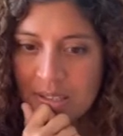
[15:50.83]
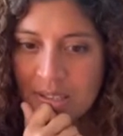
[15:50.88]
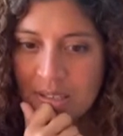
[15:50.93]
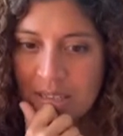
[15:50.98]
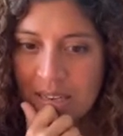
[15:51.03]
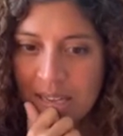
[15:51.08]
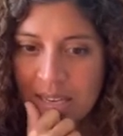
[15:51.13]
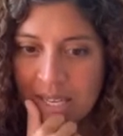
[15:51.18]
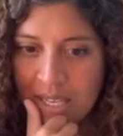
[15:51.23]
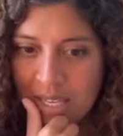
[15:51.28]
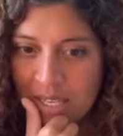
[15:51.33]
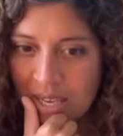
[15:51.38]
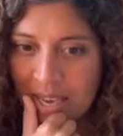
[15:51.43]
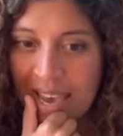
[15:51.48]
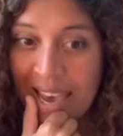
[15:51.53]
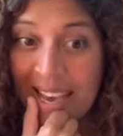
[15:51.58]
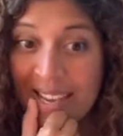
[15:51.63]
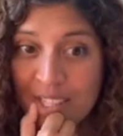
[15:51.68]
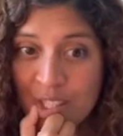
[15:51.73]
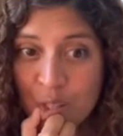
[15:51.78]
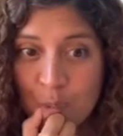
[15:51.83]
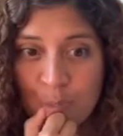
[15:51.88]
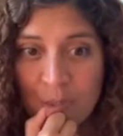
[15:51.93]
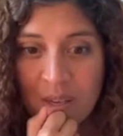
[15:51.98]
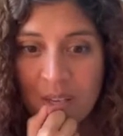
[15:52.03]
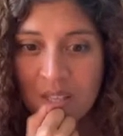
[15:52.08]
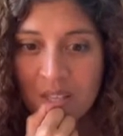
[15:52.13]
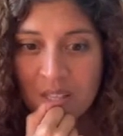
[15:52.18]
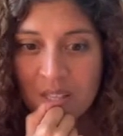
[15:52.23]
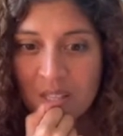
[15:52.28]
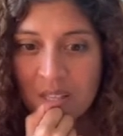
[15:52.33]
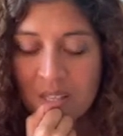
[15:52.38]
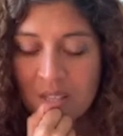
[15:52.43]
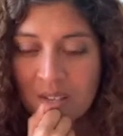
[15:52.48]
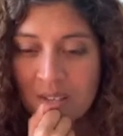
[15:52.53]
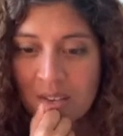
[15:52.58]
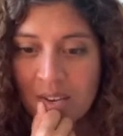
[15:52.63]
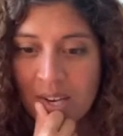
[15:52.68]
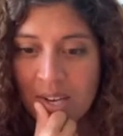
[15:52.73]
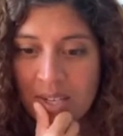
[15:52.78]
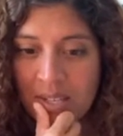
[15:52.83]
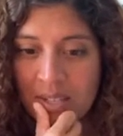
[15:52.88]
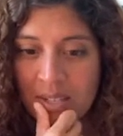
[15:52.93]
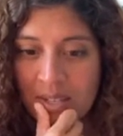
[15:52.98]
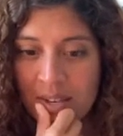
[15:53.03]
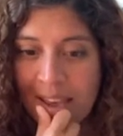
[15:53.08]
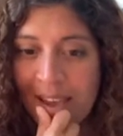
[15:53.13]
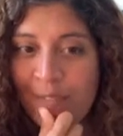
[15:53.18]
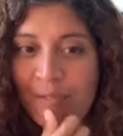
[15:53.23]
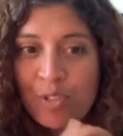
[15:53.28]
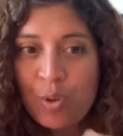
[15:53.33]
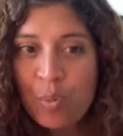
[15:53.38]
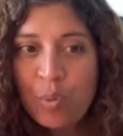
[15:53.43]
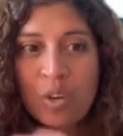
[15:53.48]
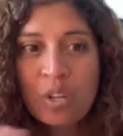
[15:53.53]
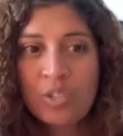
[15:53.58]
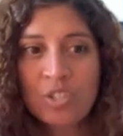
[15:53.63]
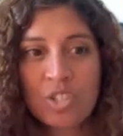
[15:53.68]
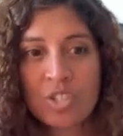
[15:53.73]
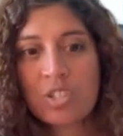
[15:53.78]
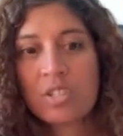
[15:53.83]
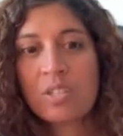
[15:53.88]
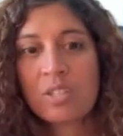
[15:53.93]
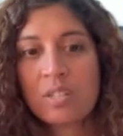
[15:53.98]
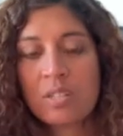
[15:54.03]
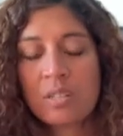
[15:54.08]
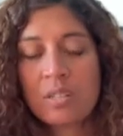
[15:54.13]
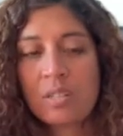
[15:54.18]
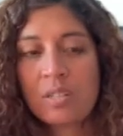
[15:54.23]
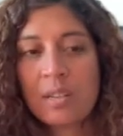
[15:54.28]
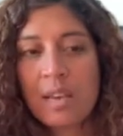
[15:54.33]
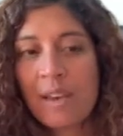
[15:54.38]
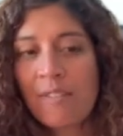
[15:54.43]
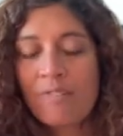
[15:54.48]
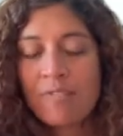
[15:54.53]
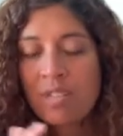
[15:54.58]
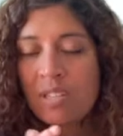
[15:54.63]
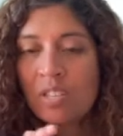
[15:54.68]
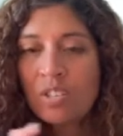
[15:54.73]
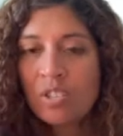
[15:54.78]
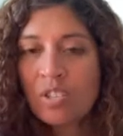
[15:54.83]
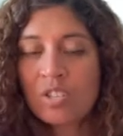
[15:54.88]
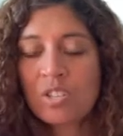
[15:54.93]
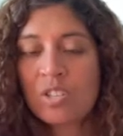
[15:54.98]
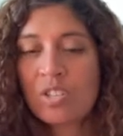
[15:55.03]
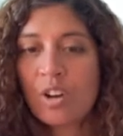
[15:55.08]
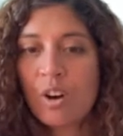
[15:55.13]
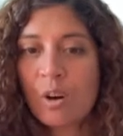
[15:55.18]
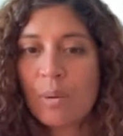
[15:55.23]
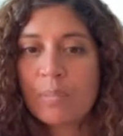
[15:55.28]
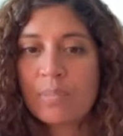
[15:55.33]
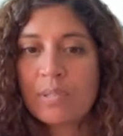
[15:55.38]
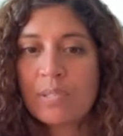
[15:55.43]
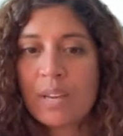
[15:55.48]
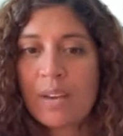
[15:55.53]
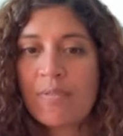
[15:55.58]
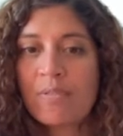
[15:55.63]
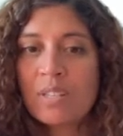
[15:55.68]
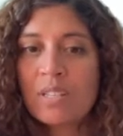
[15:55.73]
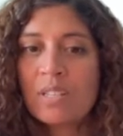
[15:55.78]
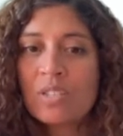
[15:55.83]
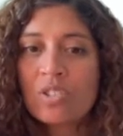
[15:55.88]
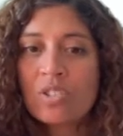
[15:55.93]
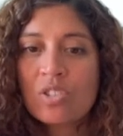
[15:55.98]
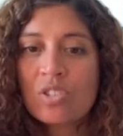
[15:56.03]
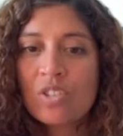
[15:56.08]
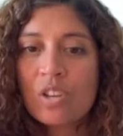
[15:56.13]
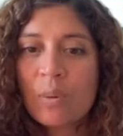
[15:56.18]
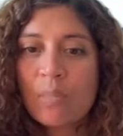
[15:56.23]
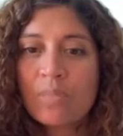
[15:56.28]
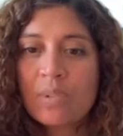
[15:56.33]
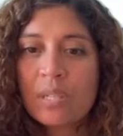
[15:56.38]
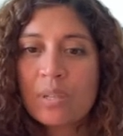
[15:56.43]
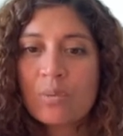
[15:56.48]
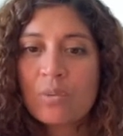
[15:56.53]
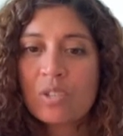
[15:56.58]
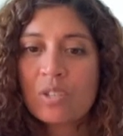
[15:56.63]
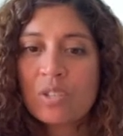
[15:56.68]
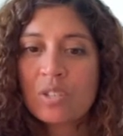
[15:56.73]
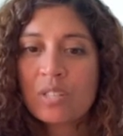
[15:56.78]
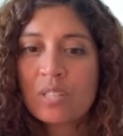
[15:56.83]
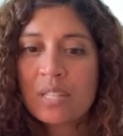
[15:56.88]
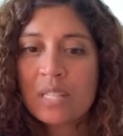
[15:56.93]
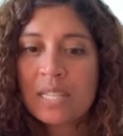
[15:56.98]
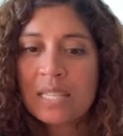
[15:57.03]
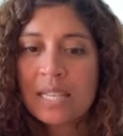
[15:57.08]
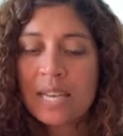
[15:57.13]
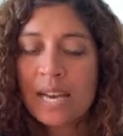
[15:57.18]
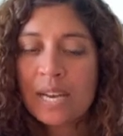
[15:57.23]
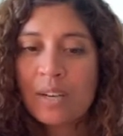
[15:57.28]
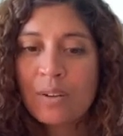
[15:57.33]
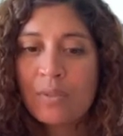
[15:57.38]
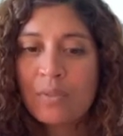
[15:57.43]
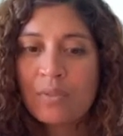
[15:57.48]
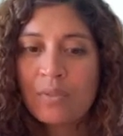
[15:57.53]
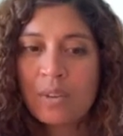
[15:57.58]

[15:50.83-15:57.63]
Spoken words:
like, headspace. And the world just, everything just stopped. Everything just stopped. There was just this kind of,